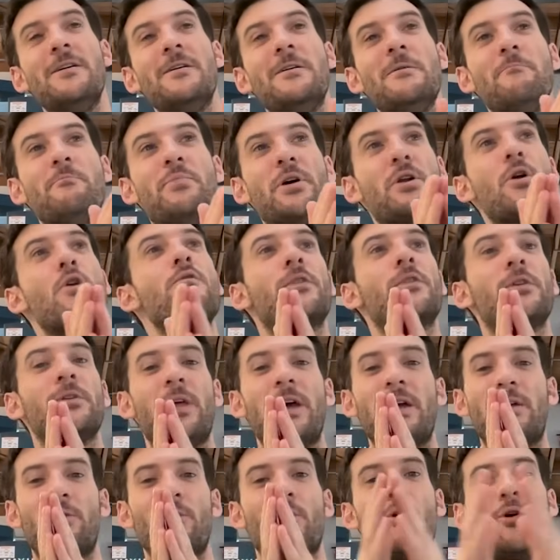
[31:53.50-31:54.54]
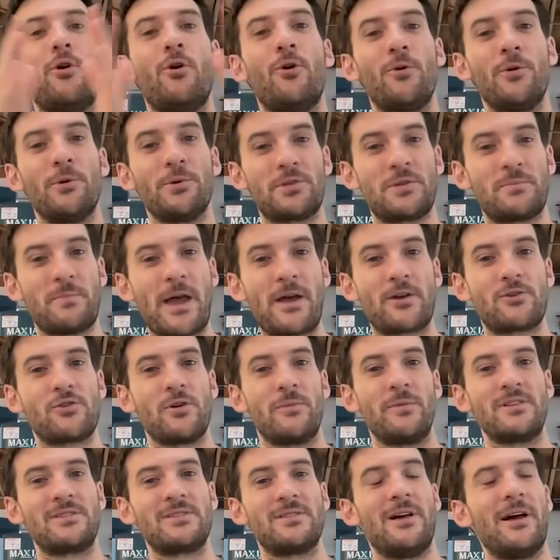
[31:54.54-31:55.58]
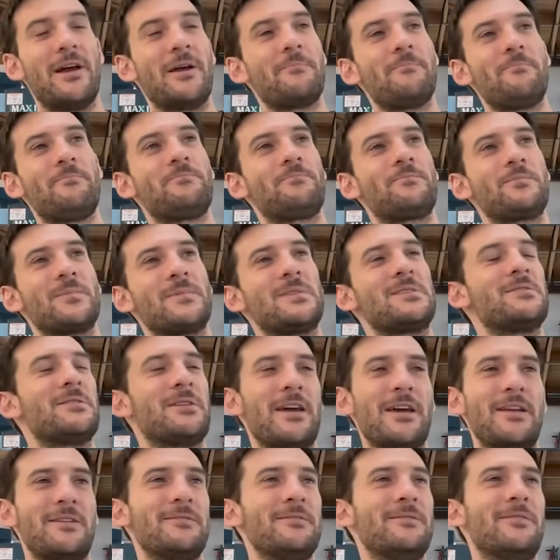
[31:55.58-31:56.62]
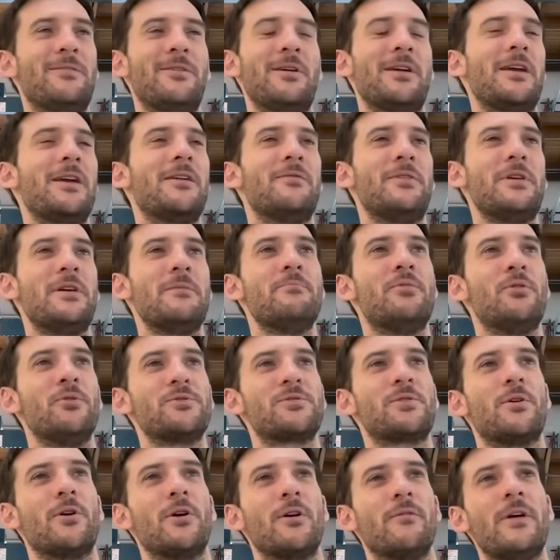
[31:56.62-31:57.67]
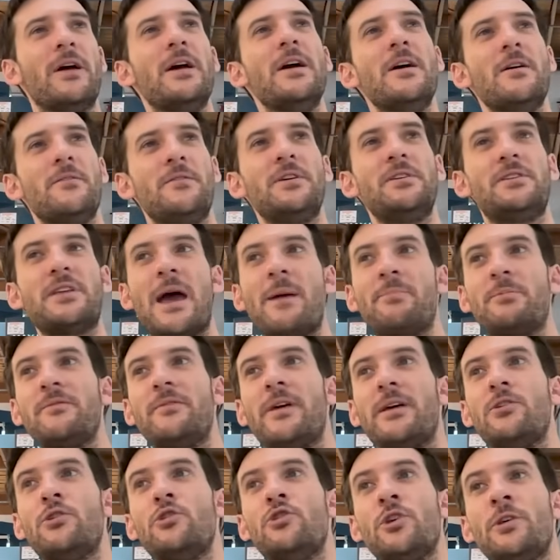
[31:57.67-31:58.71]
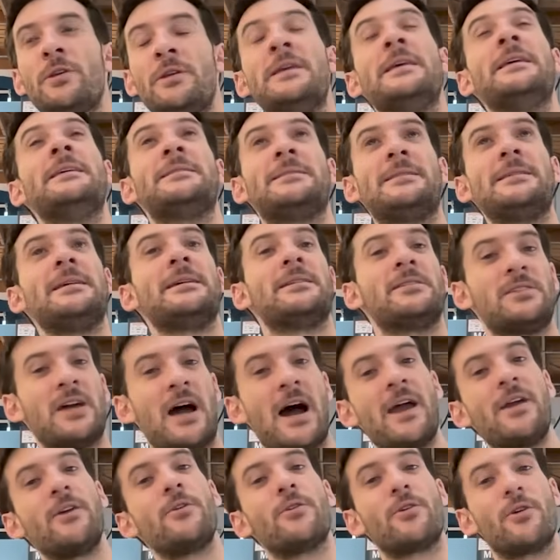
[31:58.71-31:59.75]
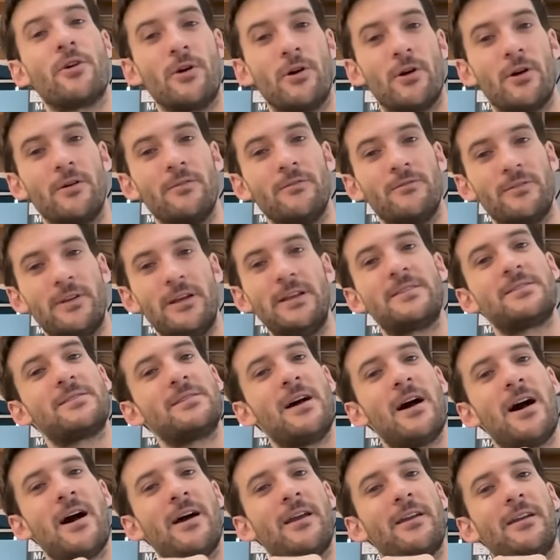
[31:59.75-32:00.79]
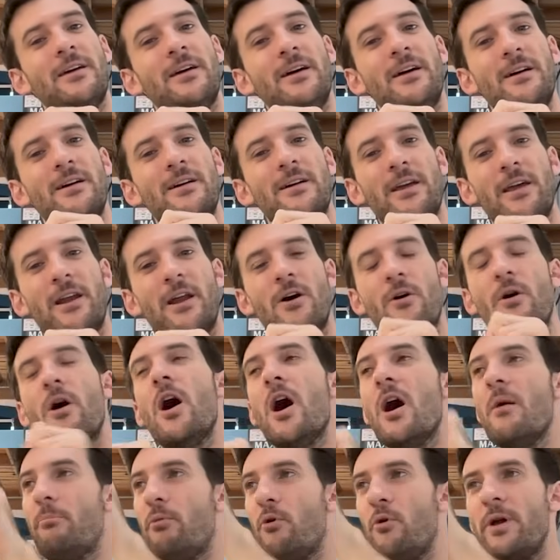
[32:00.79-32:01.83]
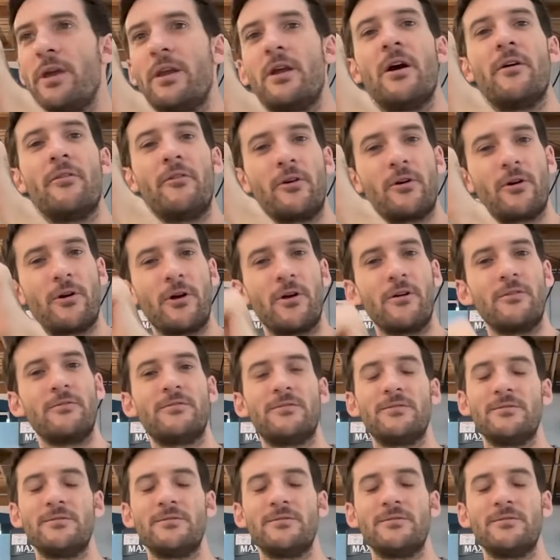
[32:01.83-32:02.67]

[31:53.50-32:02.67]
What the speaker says: But over like the whole spectrum, it's like, it's again, thinking of the impulse curve, the adaptive engine is the entire curve. It's not, a point on the curve.